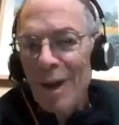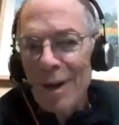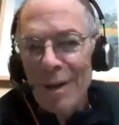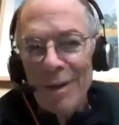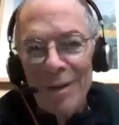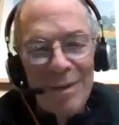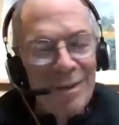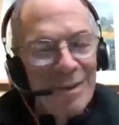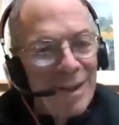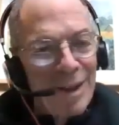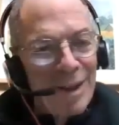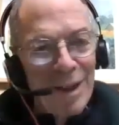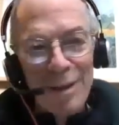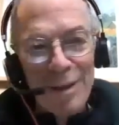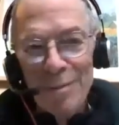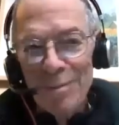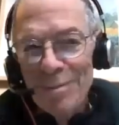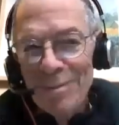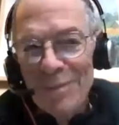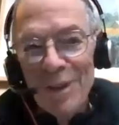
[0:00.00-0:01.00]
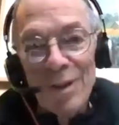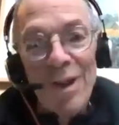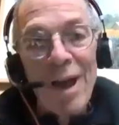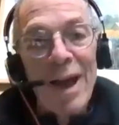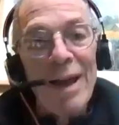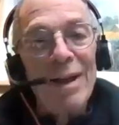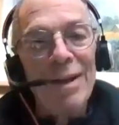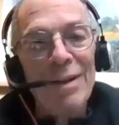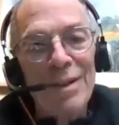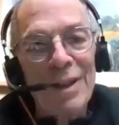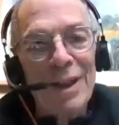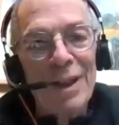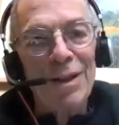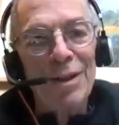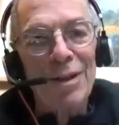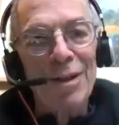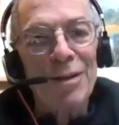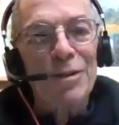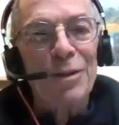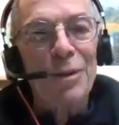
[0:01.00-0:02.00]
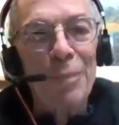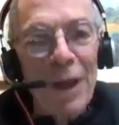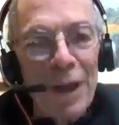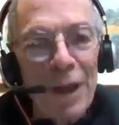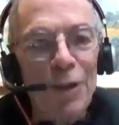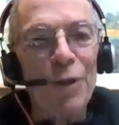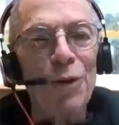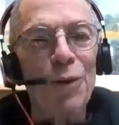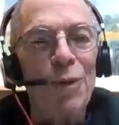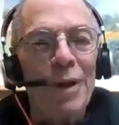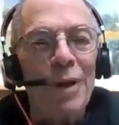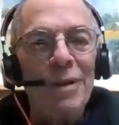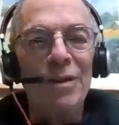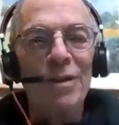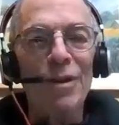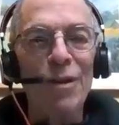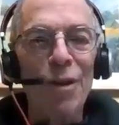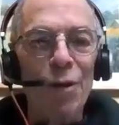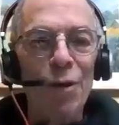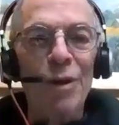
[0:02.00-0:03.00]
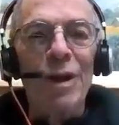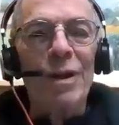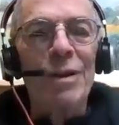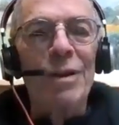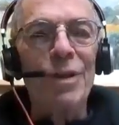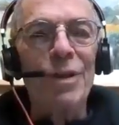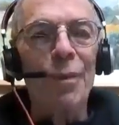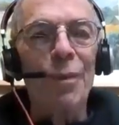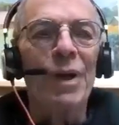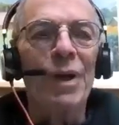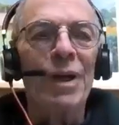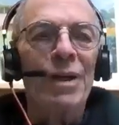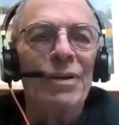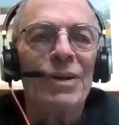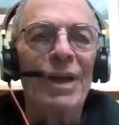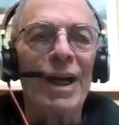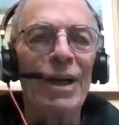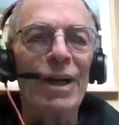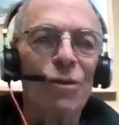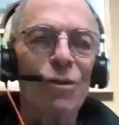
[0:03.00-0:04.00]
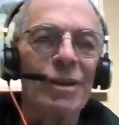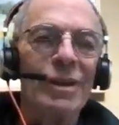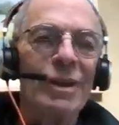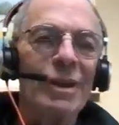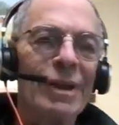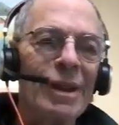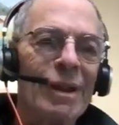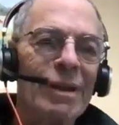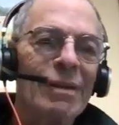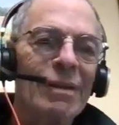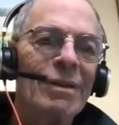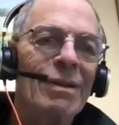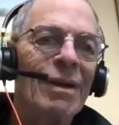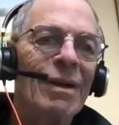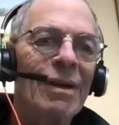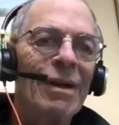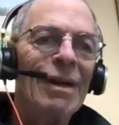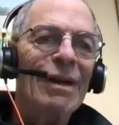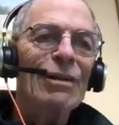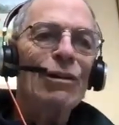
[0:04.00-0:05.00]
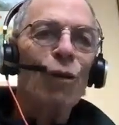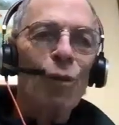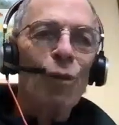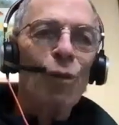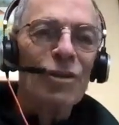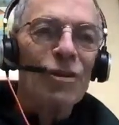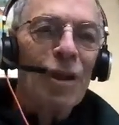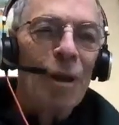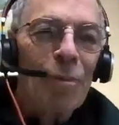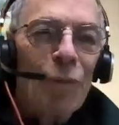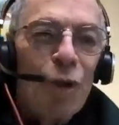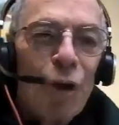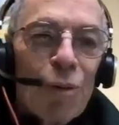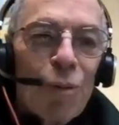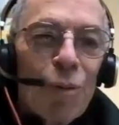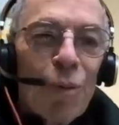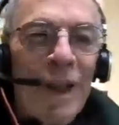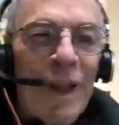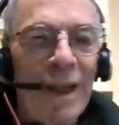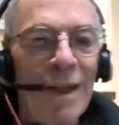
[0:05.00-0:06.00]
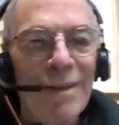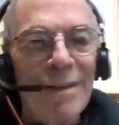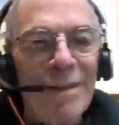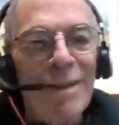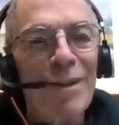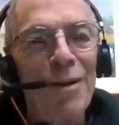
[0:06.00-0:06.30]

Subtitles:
I am delighted to meet you and to know that somebody is actually doing some good with it.